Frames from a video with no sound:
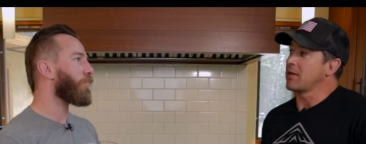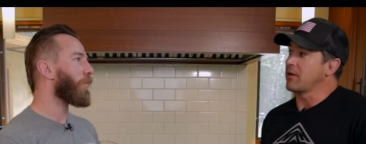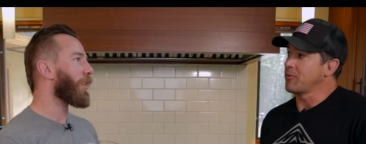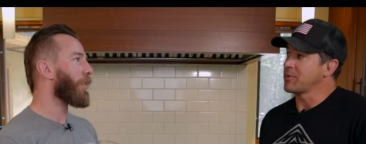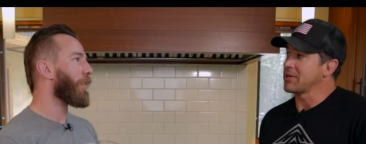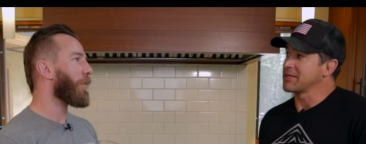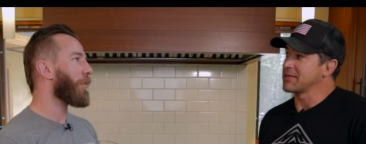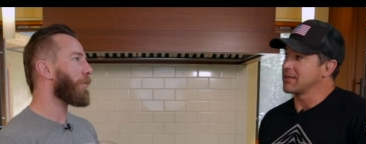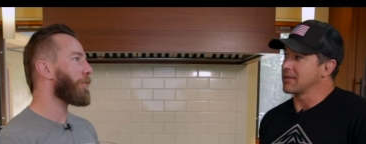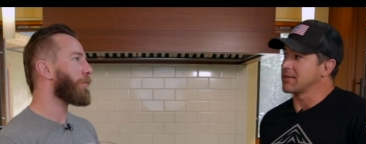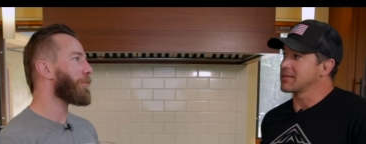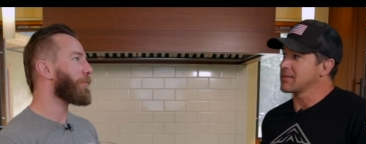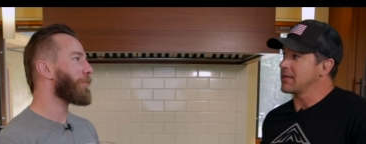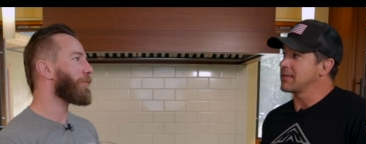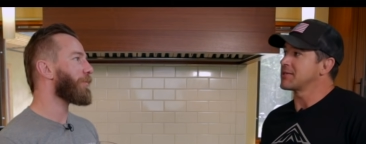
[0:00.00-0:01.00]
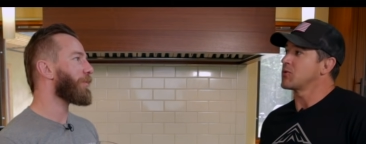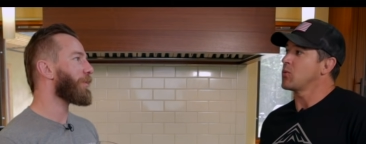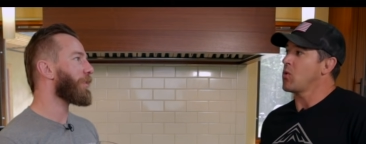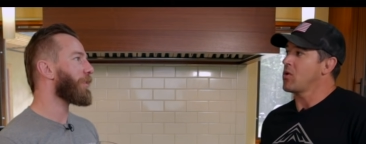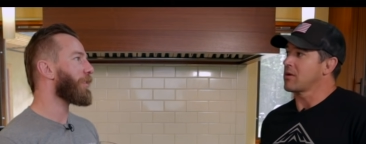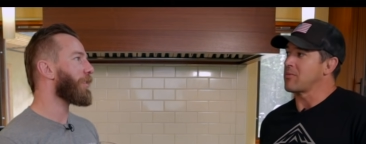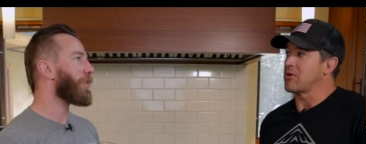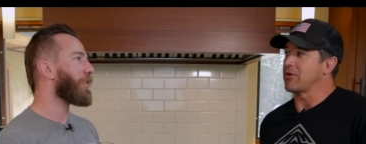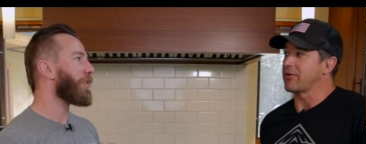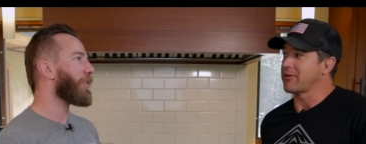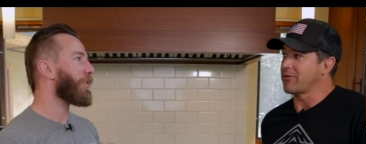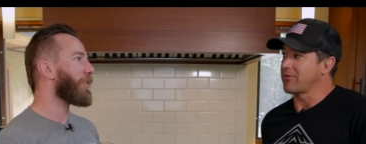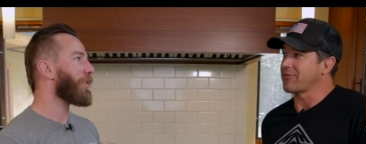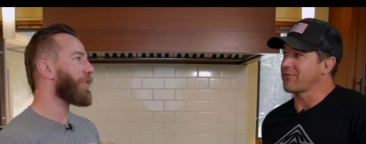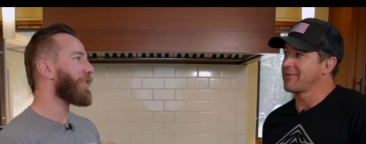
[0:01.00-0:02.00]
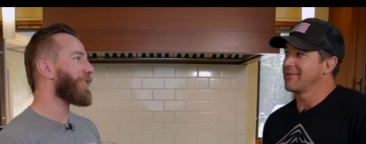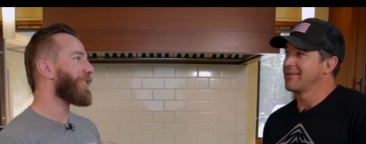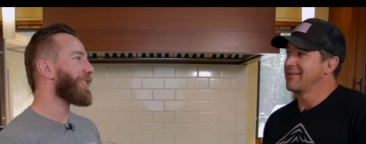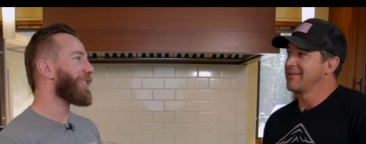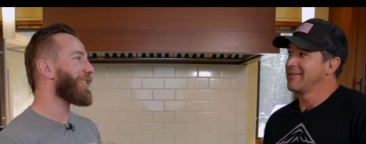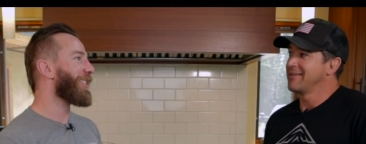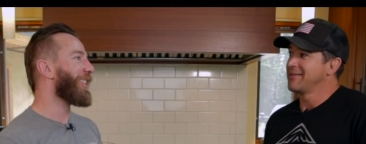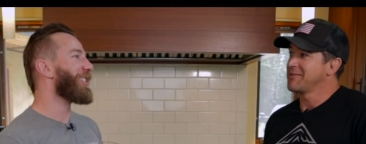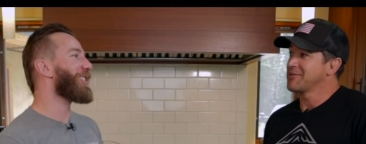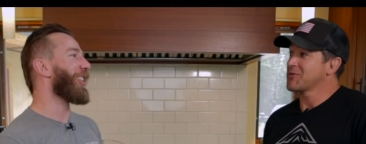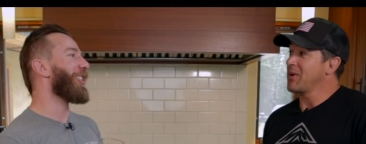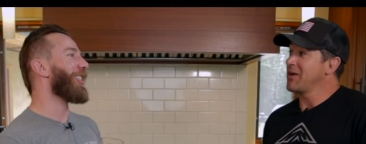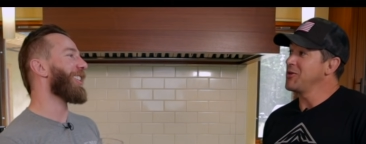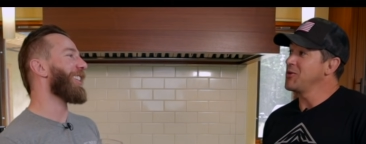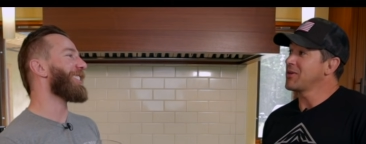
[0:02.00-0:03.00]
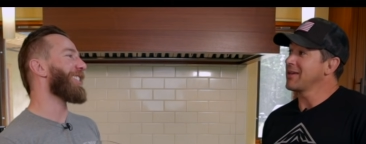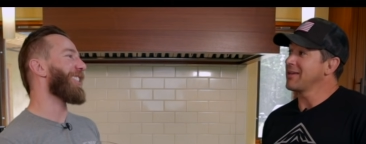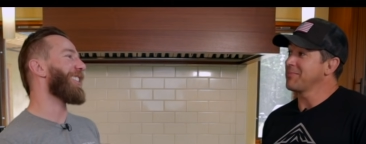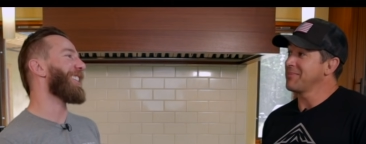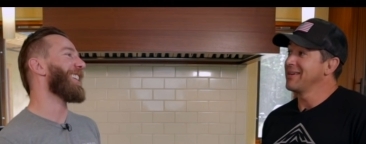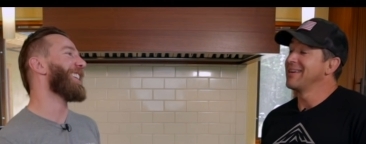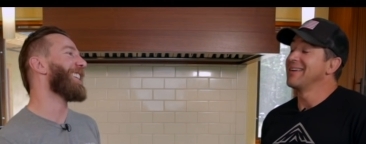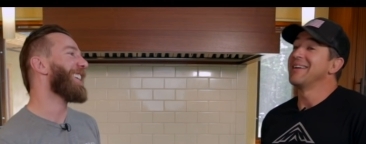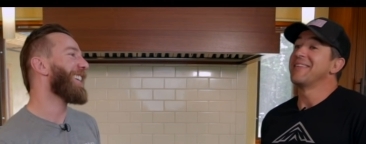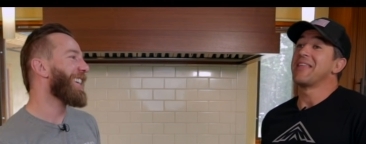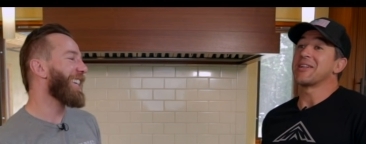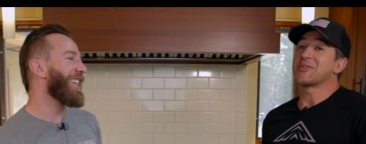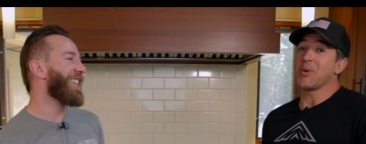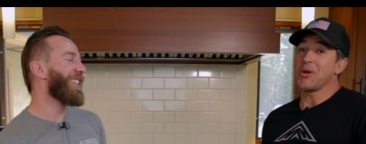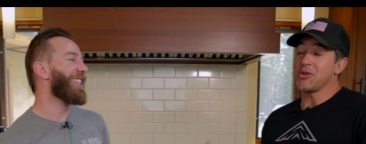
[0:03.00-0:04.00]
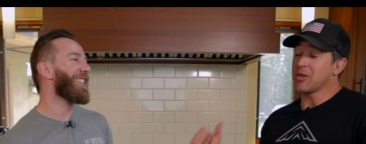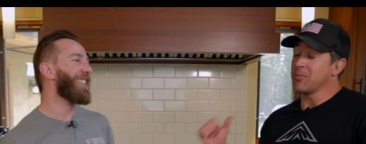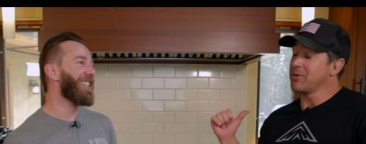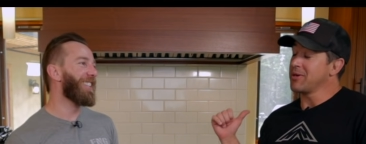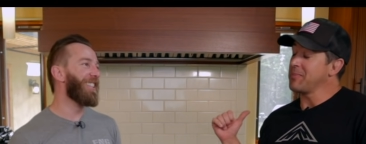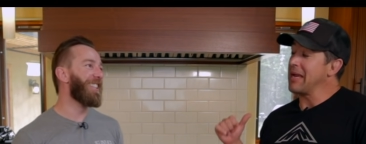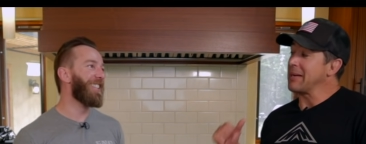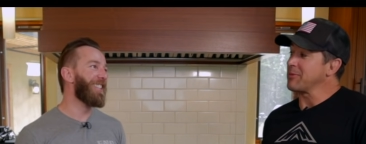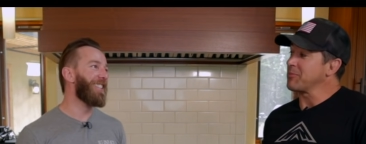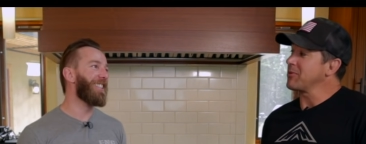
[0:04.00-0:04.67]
Speaker 1: now because it excites the water molecules. That's so, why you can. So he, that's why you can put a paper